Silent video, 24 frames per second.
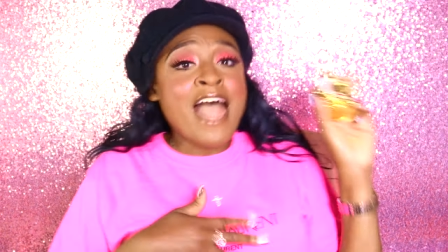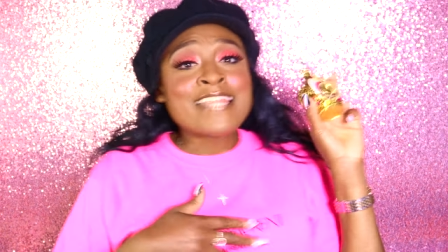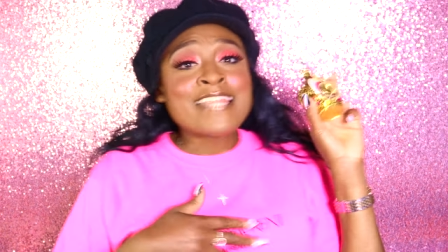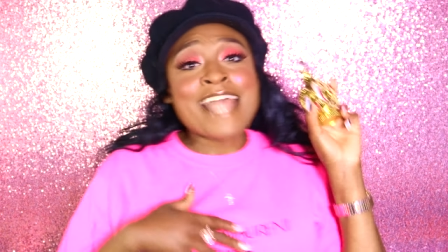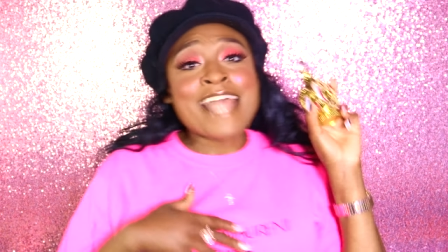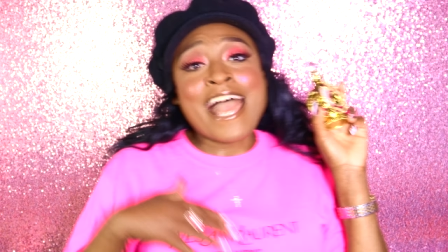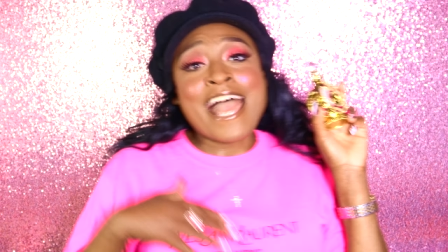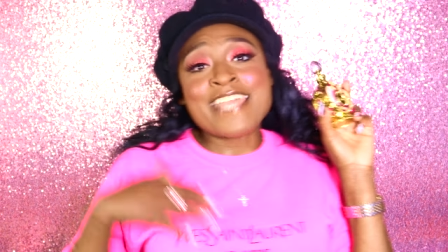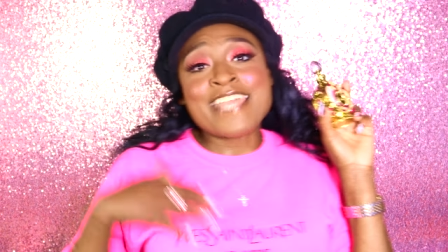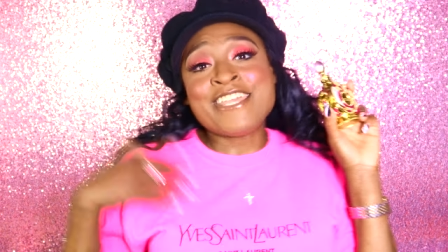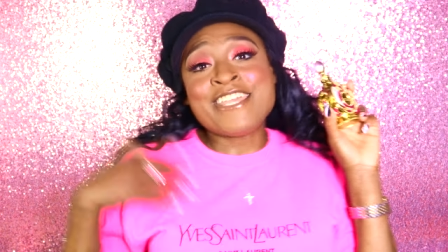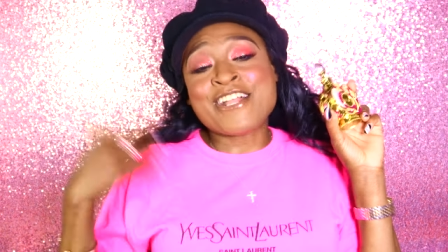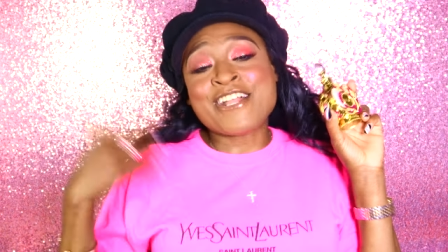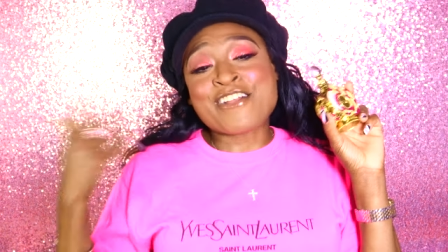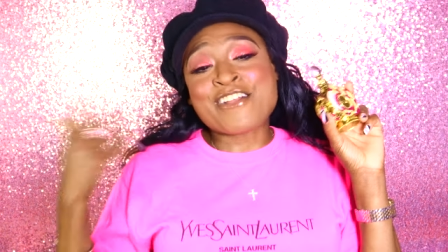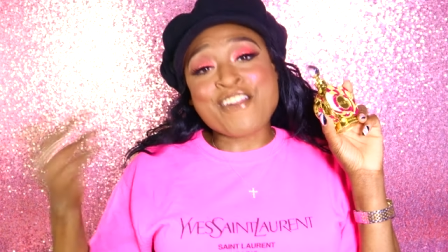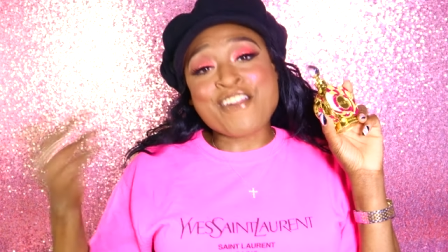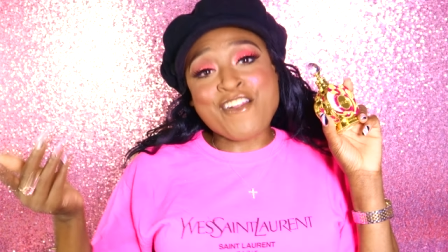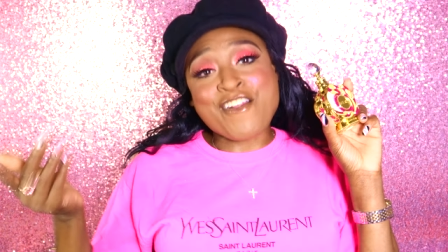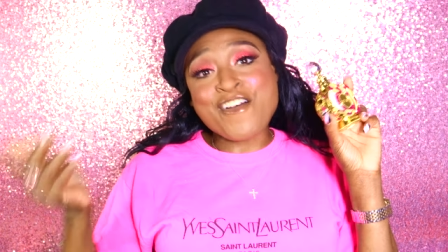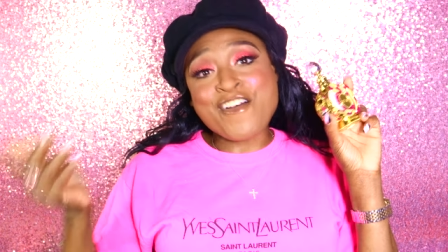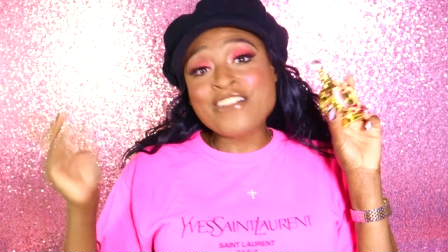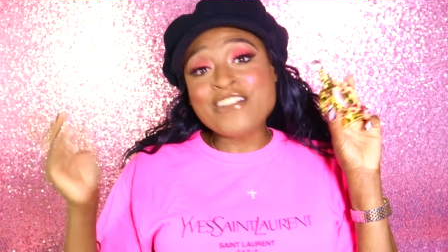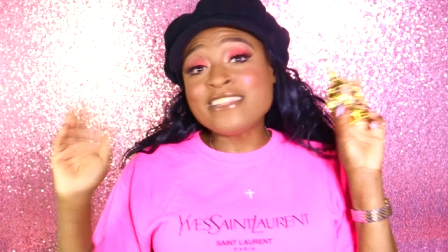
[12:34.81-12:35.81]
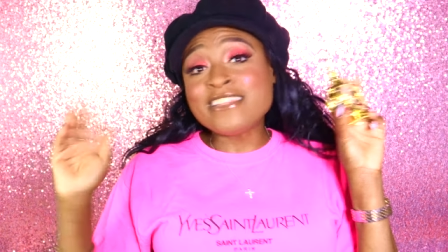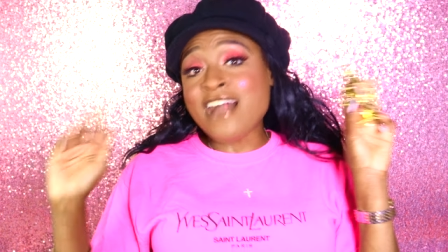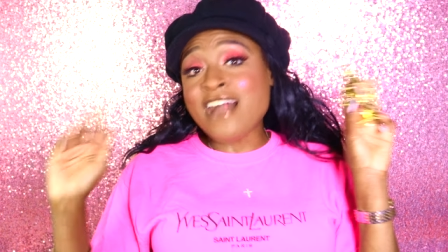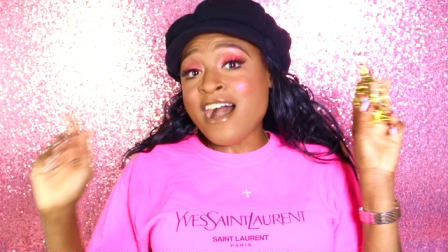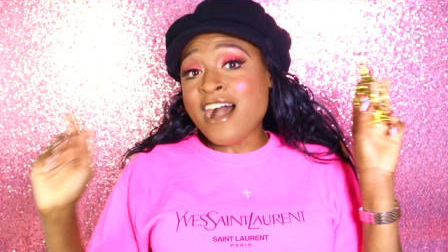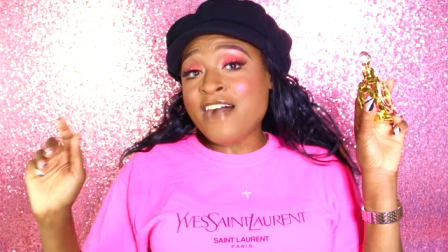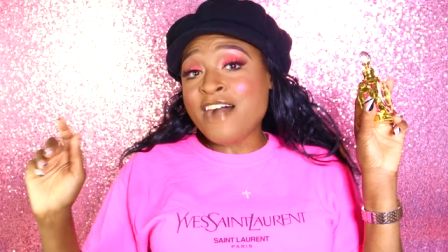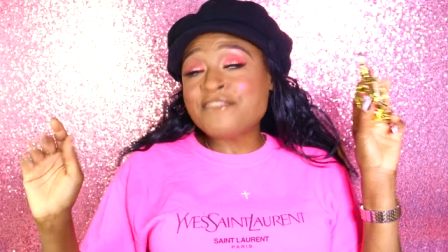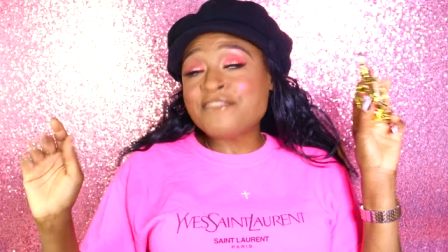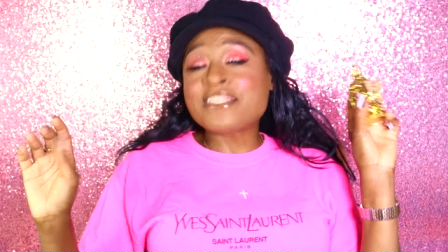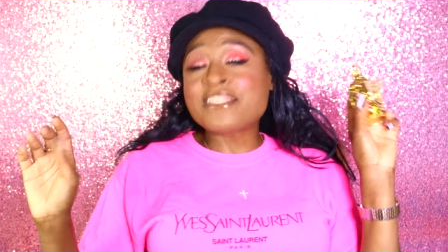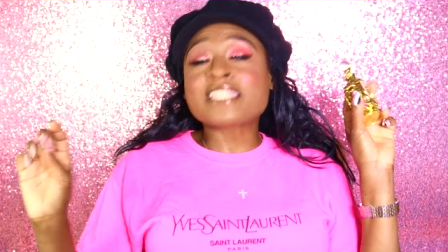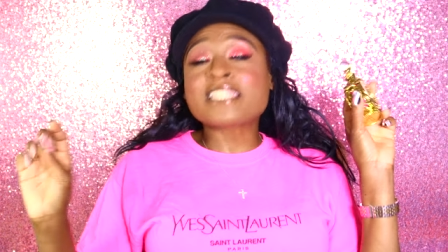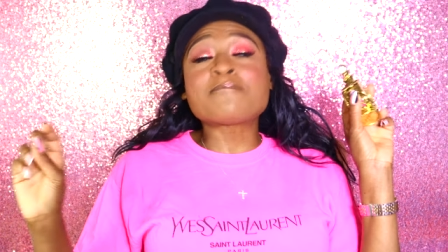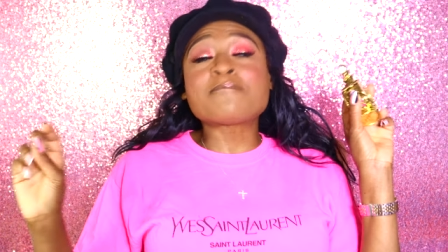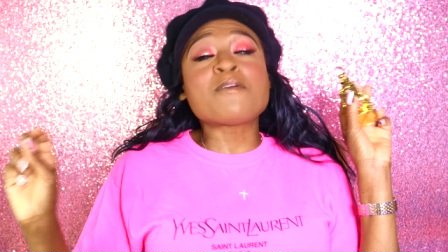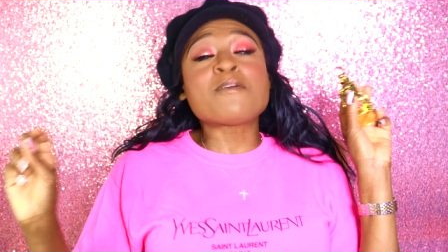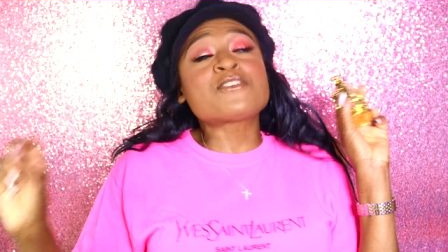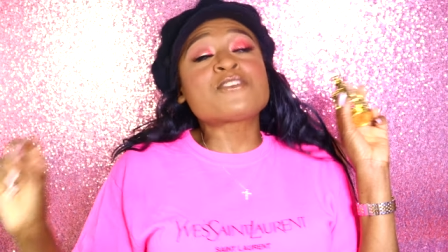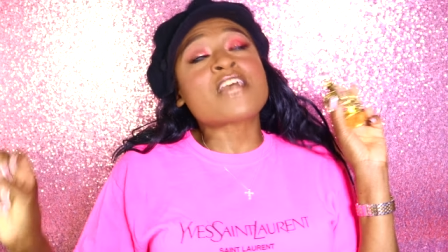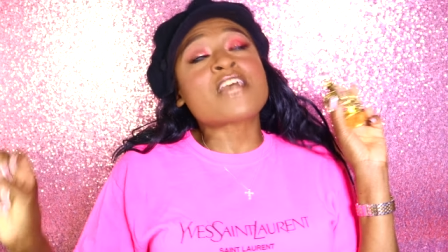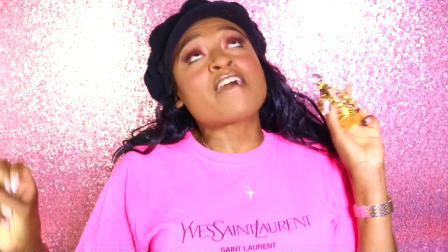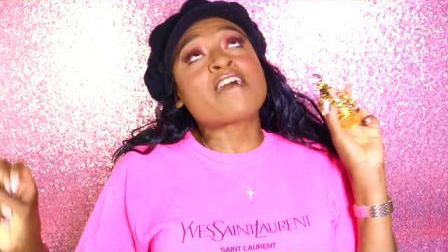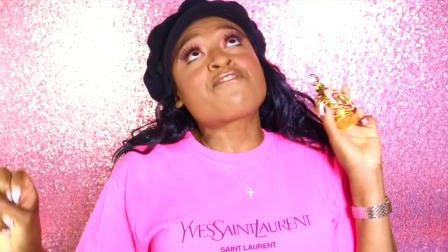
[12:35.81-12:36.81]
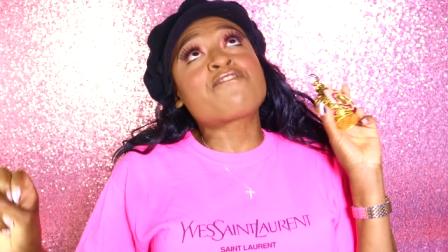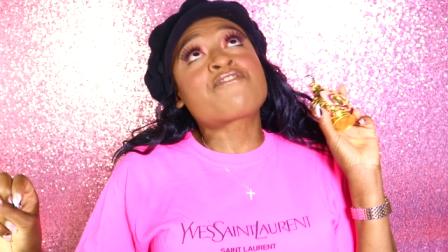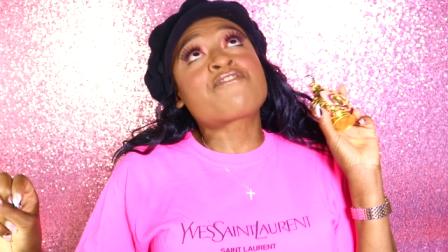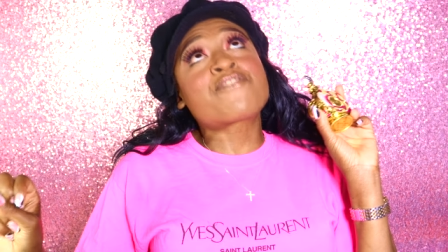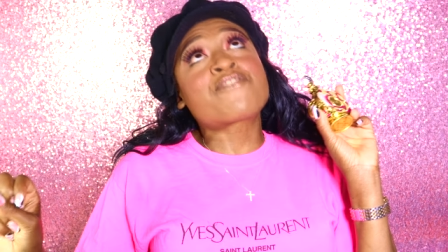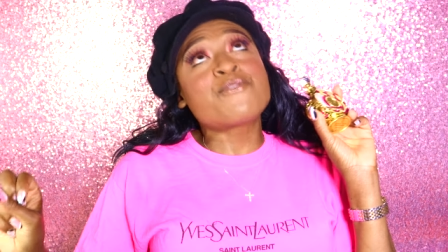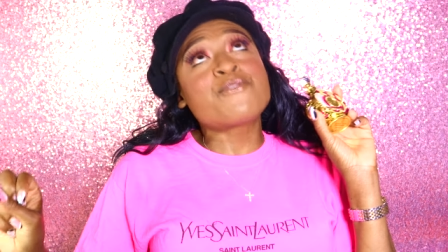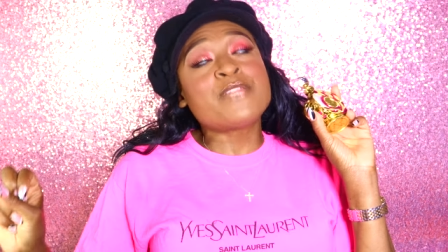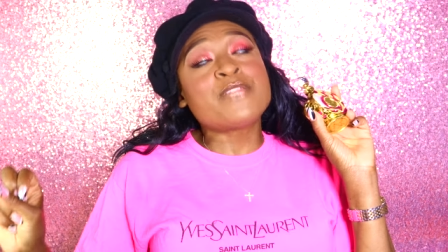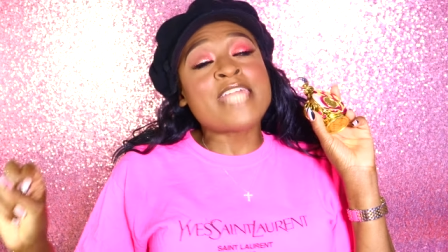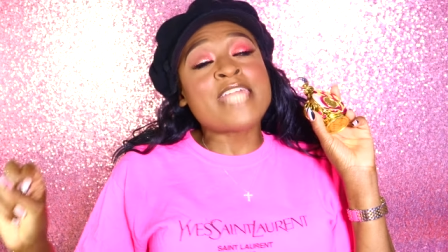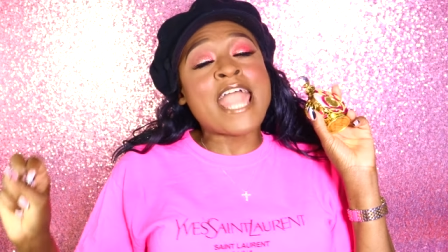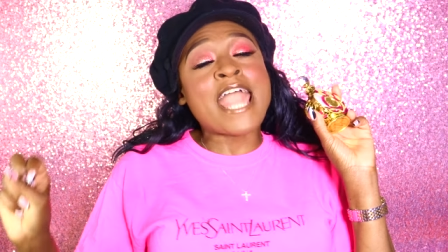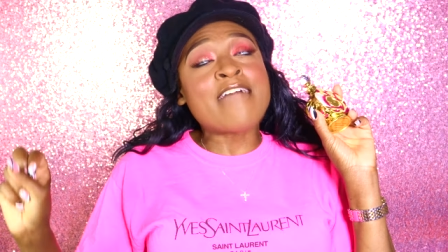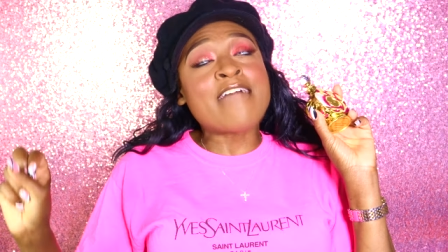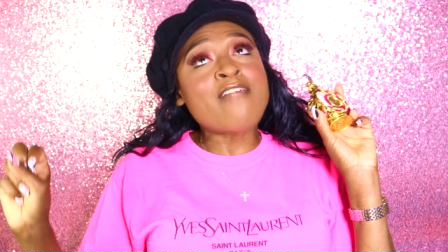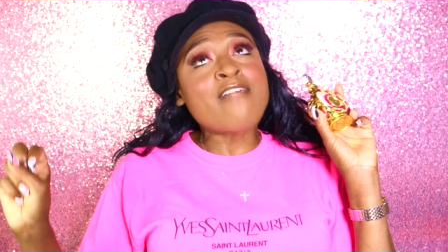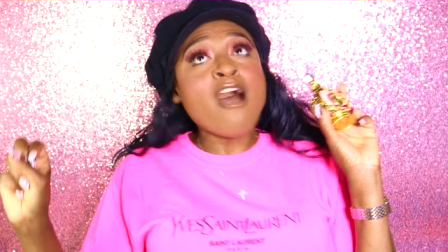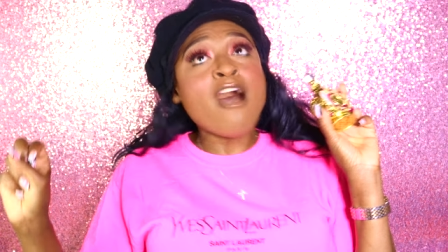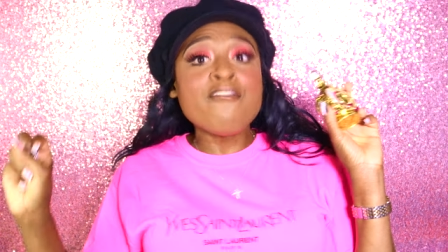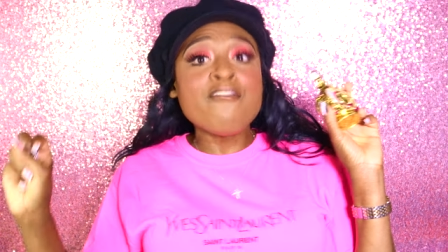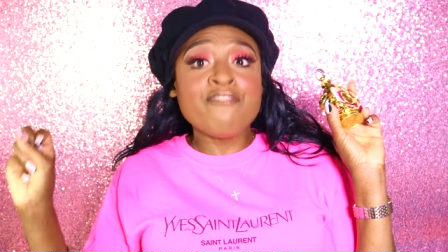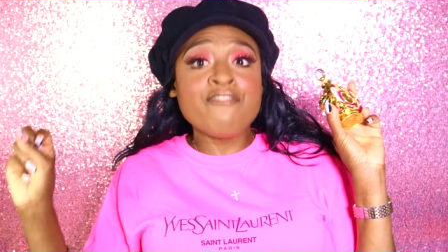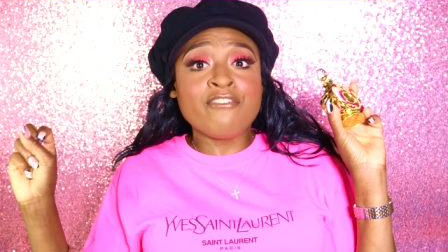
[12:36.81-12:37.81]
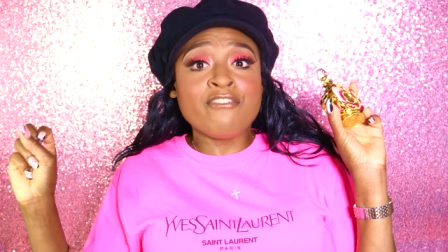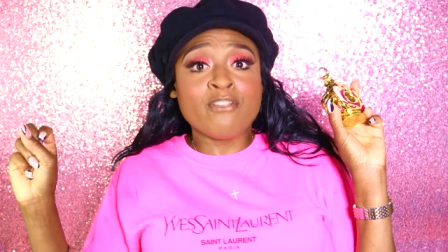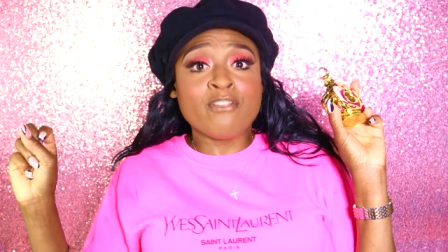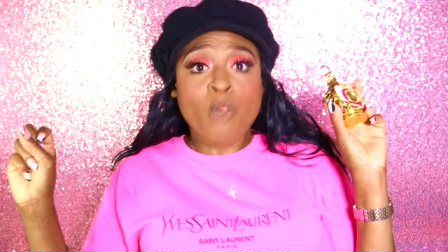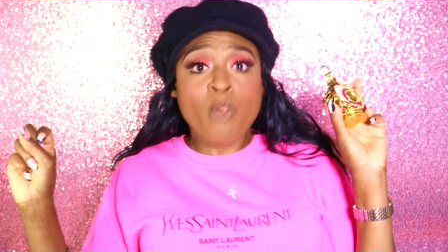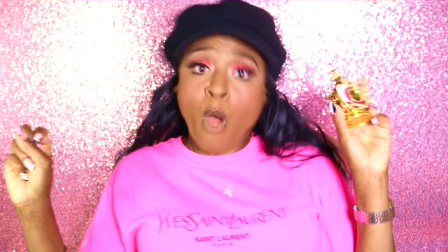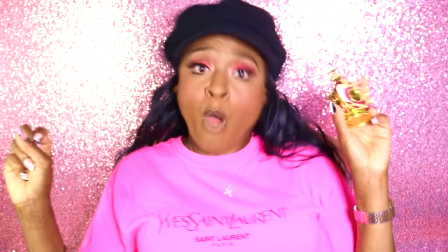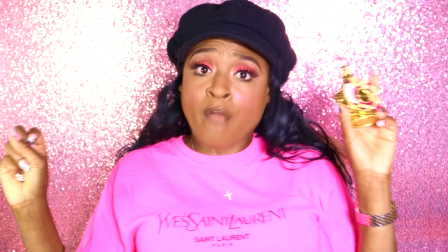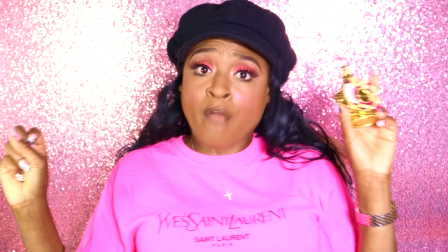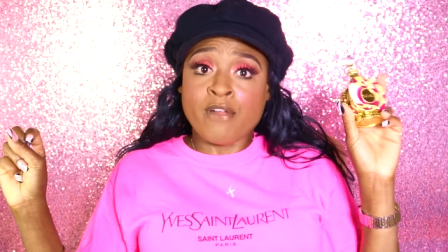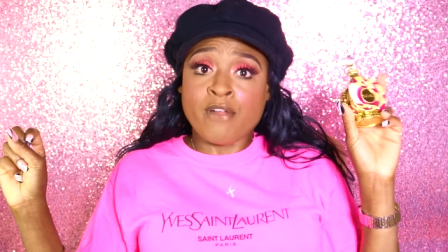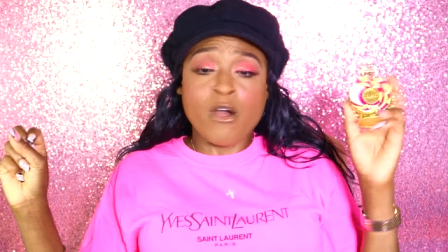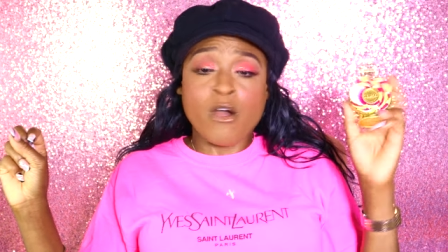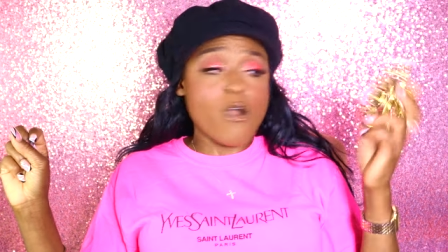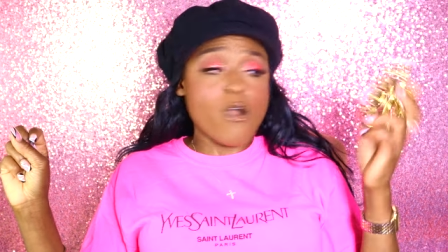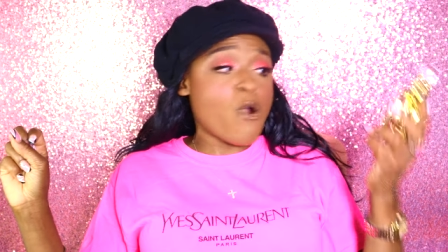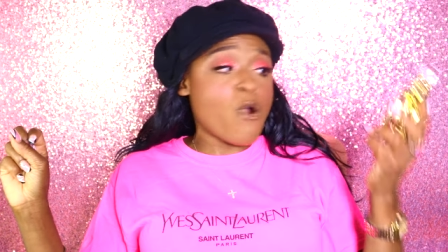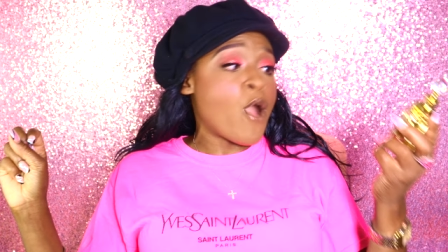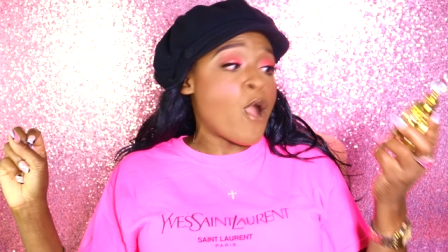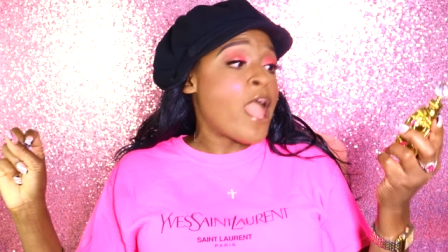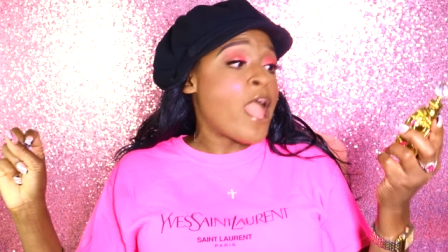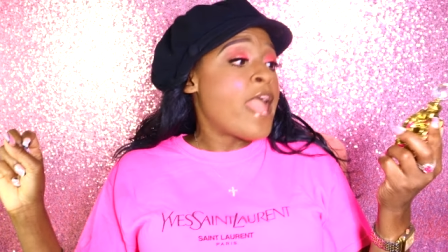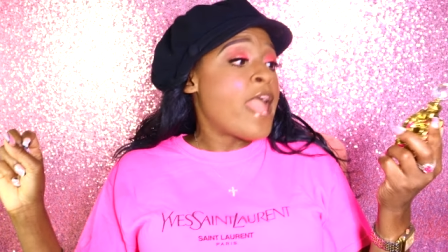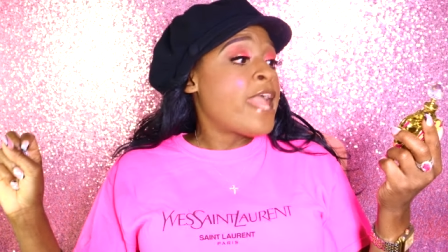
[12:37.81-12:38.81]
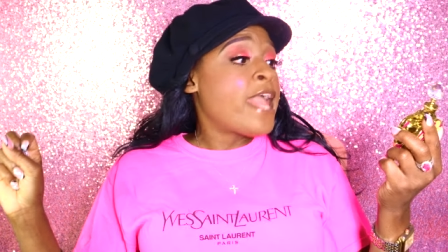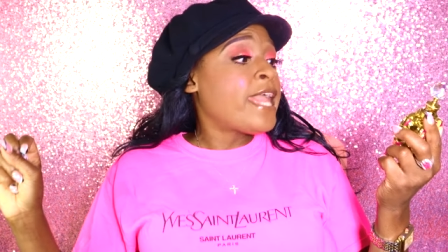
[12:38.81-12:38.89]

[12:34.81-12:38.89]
that your girl loves that smells fruity and floral